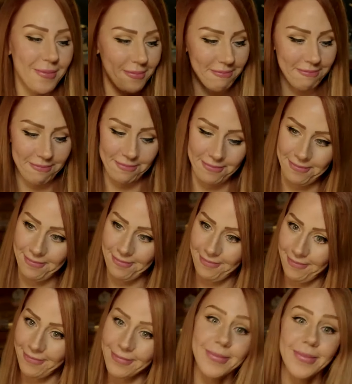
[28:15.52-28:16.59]

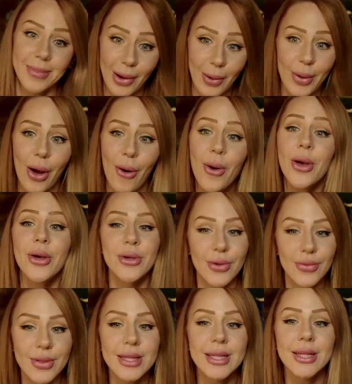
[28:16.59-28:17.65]
There we go.
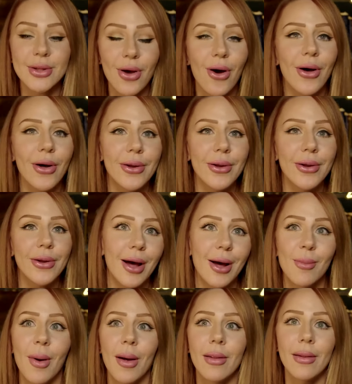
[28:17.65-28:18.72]
So this is called,
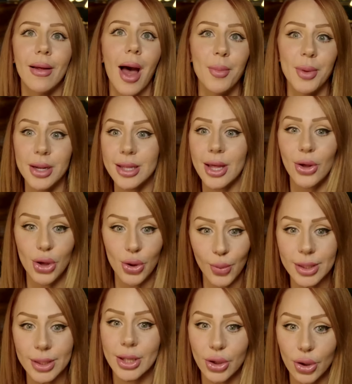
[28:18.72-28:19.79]
I'm going to tell you
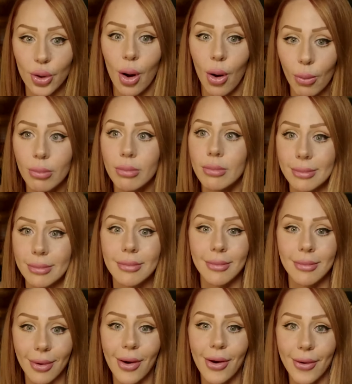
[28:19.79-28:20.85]
what's in your home.
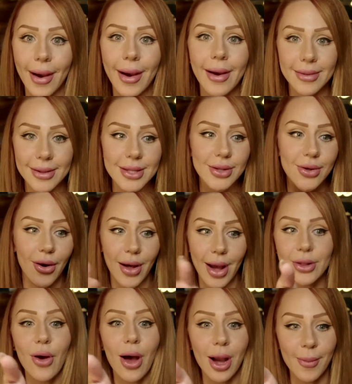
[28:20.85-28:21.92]
Okay. This is
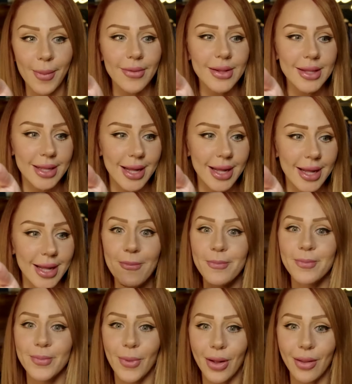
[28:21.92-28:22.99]
called, I talk about this game
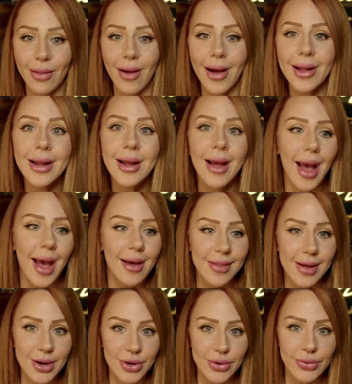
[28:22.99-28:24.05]
a lot
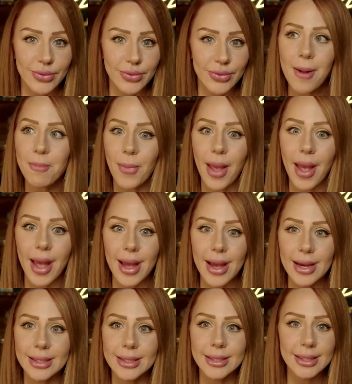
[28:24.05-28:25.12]
and they do that.
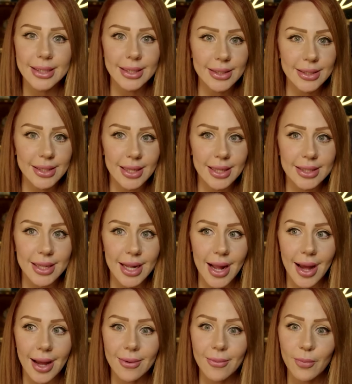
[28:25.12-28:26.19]
And he says
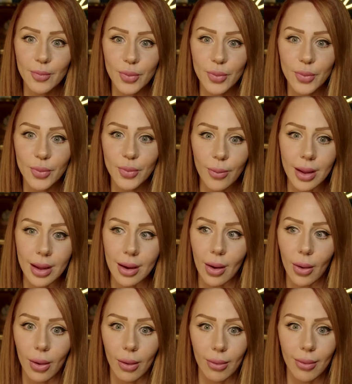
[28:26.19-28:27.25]
that, tell
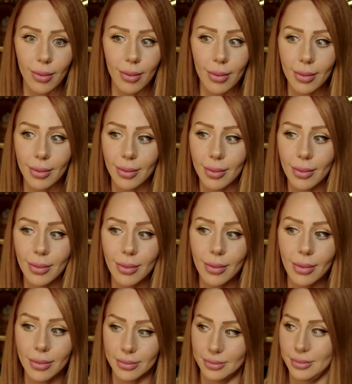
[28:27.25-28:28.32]
me.
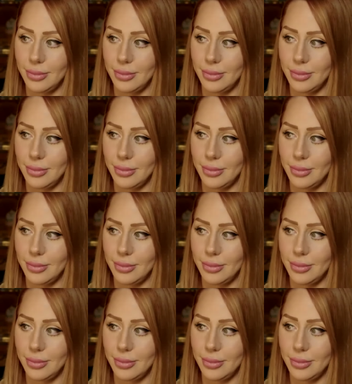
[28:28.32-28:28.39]
Oh,